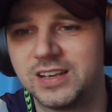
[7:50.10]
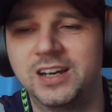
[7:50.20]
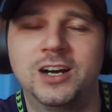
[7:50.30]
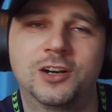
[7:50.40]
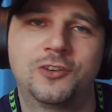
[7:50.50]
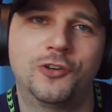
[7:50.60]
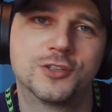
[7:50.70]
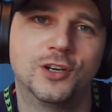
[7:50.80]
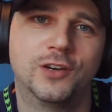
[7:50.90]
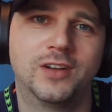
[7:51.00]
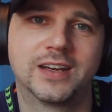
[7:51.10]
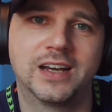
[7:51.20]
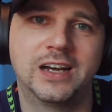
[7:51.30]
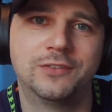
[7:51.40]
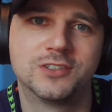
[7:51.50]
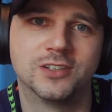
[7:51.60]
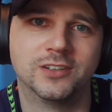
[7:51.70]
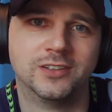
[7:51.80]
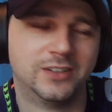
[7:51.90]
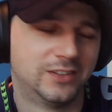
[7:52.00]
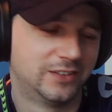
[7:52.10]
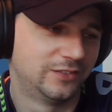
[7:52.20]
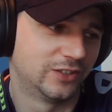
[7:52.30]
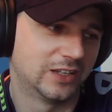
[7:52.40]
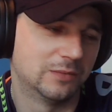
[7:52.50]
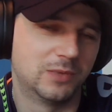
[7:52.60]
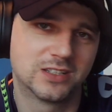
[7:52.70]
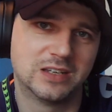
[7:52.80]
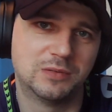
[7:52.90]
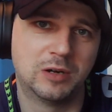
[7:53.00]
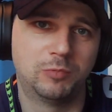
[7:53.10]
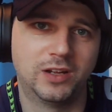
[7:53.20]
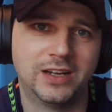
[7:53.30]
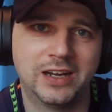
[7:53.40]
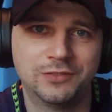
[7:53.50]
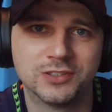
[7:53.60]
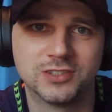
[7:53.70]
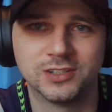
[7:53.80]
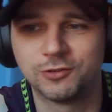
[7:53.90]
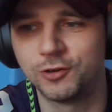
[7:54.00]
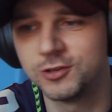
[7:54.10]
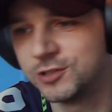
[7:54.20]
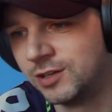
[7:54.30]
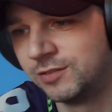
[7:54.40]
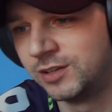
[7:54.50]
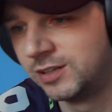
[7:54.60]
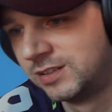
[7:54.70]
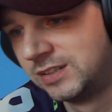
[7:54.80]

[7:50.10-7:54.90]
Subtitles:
Ah, oh, crossover like Iverson. Fucking basketball player Iverson, crossover.